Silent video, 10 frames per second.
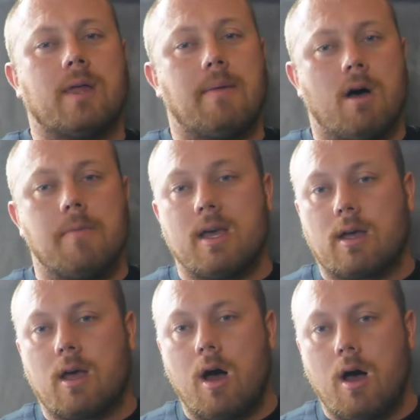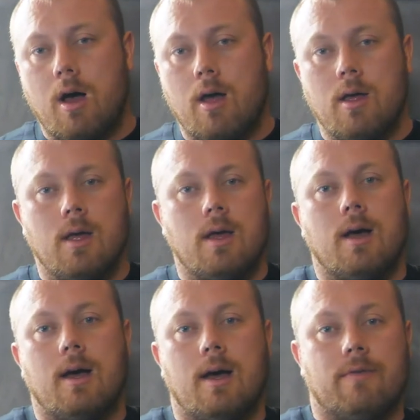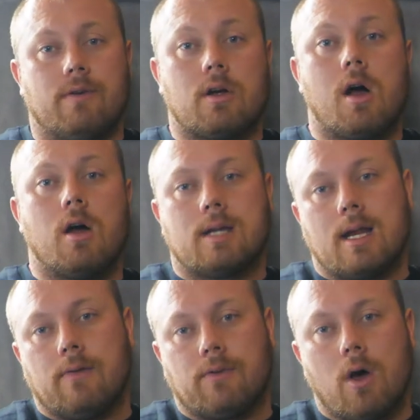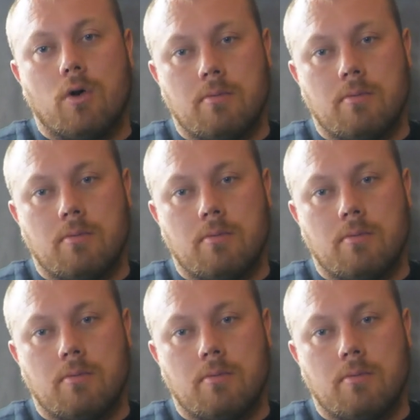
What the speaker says: That might be a car, for a car deadlift hold.